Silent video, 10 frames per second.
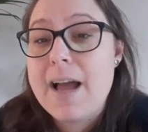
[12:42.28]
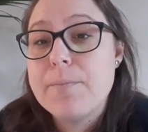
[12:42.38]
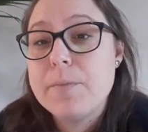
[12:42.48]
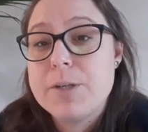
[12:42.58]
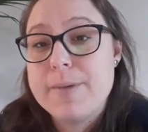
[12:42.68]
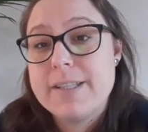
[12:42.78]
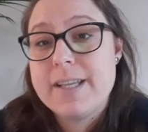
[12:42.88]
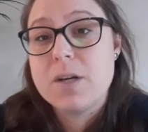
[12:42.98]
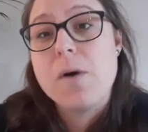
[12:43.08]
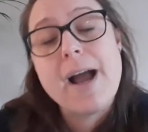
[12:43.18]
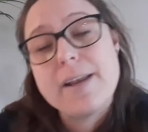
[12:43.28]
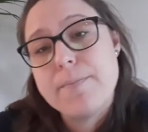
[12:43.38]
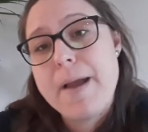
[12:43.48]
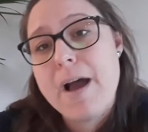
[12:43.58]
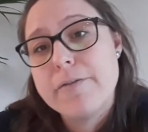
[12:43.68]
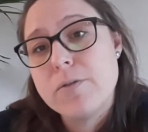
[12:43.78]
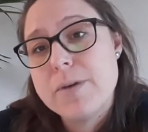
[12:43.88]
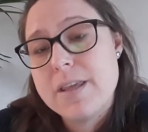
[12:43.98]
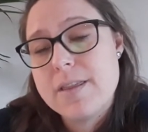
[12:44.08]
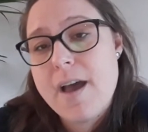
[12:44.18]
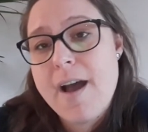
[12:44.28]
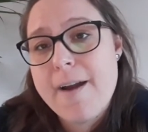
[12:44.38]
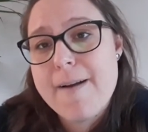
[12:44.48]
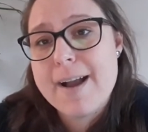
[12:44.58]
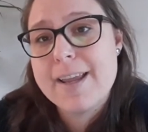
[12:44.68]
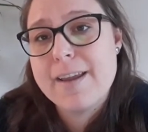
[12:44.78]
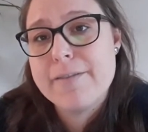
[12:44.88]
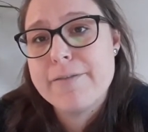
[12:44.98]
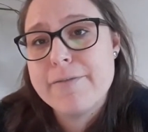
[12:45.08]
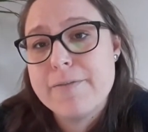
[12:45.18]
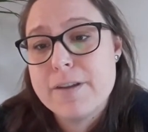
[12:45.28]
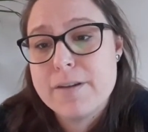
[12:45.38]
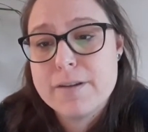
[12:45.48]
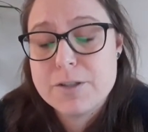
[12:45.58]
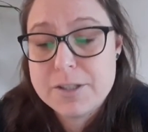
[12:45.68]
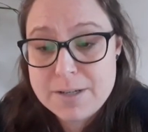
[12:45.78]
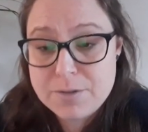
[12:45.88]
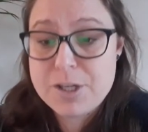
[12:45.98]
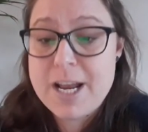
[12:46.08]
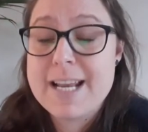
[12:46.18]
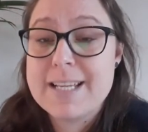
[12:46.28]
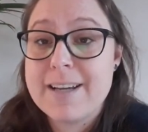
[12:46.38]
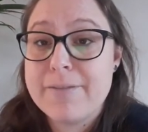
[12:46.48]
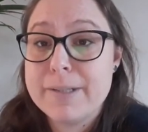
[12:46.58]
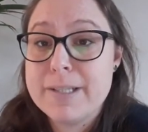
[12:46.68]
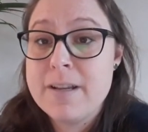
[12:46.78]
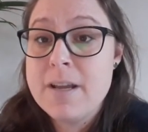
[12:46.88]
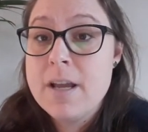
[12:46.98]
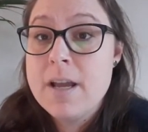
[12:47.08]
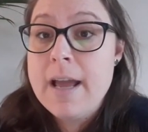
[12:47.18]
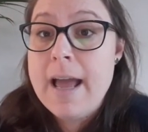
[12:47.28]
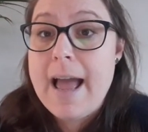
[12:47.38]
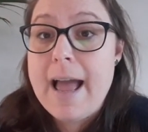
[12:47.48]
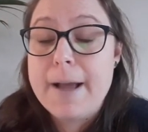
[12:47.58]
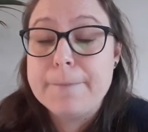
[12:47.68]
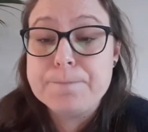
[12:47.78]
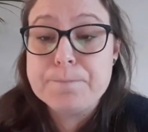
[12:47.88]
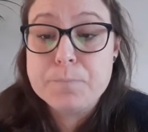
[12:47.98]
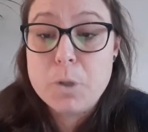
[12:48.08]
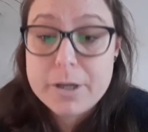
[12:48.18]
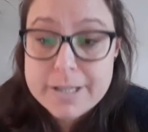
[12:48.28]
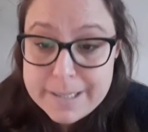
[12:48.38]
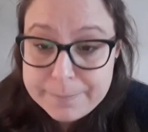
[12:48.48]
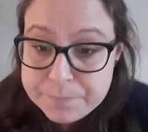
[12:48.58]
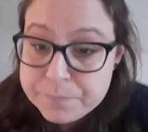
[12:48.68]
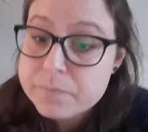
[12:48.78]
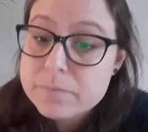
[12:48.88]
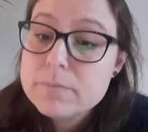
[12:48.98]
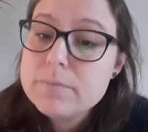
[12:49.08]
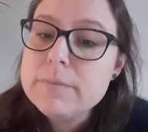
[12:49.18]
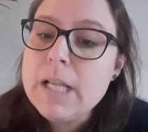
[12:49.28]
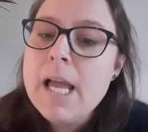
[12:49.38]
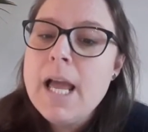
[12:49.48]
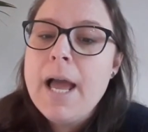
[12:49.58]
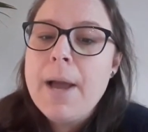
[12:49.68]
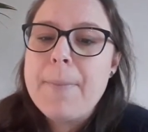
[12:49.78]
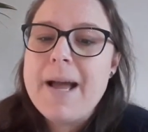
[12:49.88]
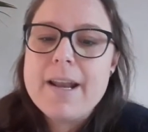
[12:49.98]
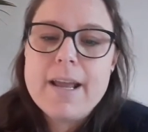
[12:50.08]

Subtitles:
which means they're quite powerful within the hierarchy of the central Chinese government bureaucracy. But